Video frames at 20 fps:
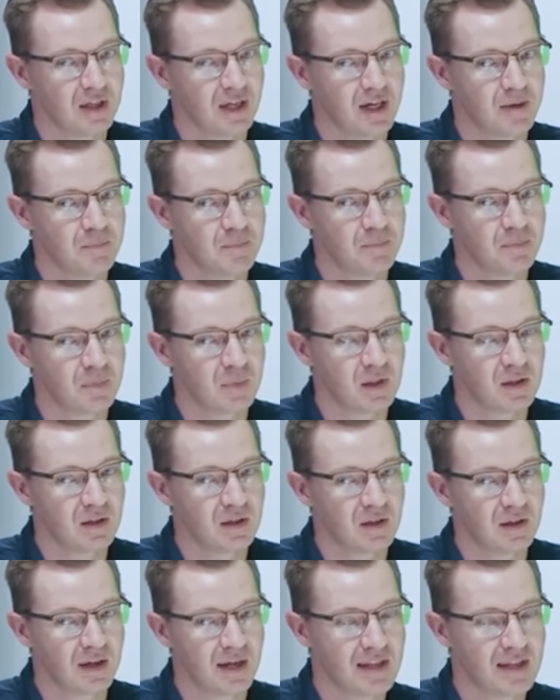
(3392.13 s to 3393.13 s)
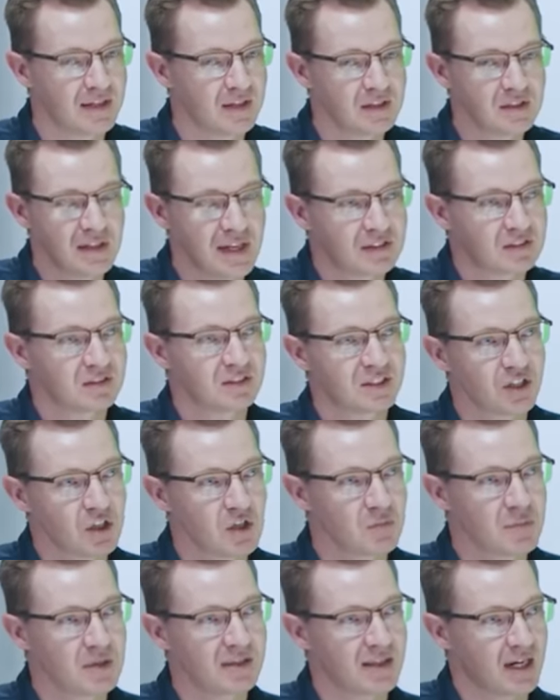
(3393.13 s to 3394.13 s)
And it doesn't
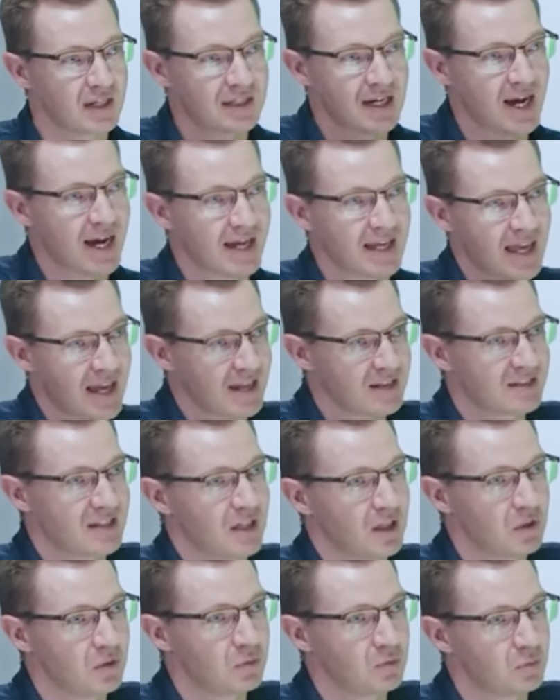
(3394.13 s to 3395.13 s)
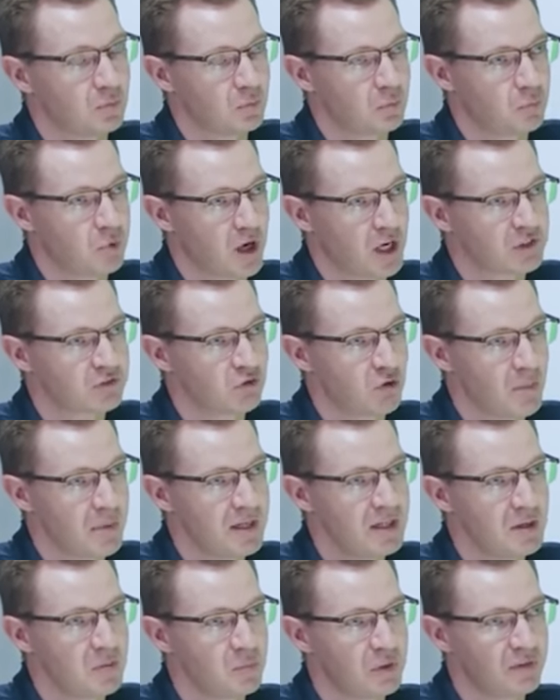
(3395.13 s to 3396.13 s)
necessarily mean that a guy can't sell products for
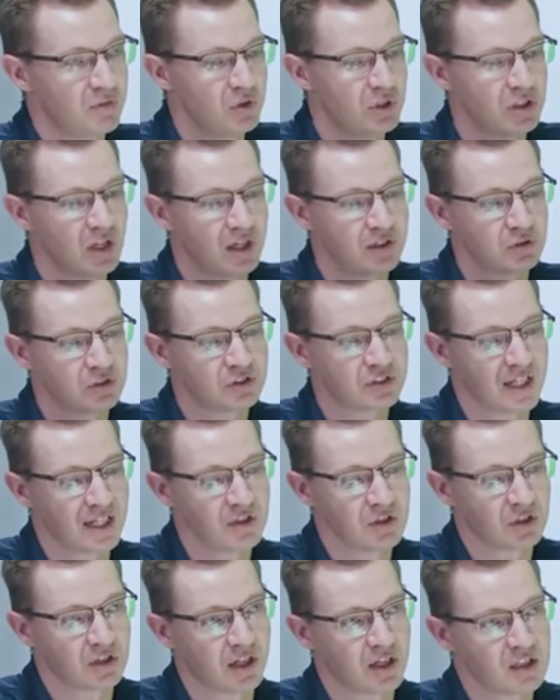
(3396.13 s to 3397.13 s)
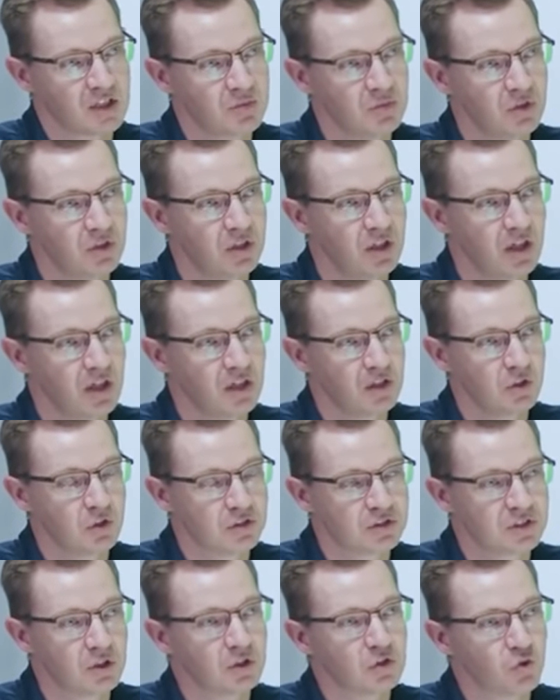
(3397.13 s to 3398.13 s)
women, but if you can understand your customer,
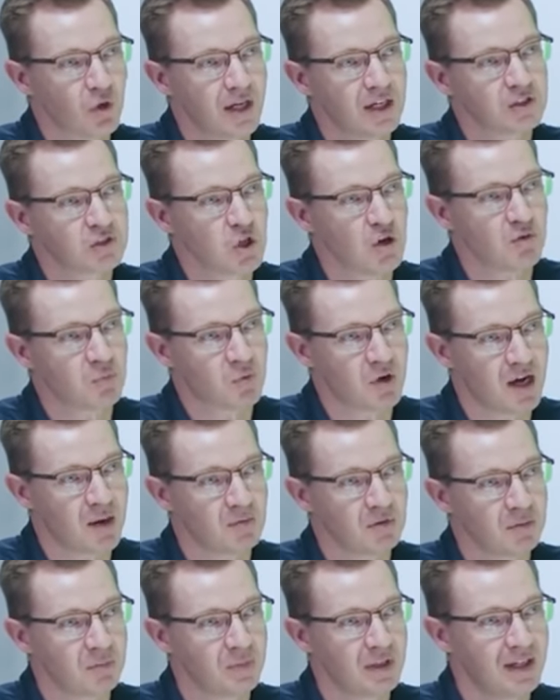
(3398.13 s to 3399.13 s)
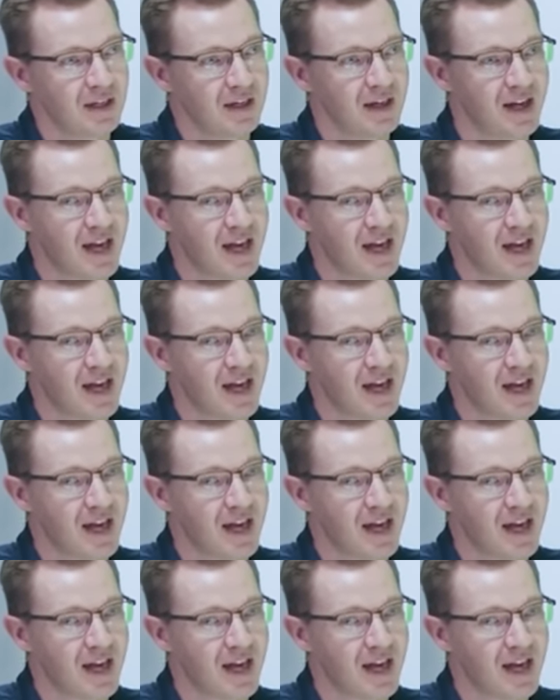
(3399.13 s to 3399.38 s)
you're still trying to solve a problem.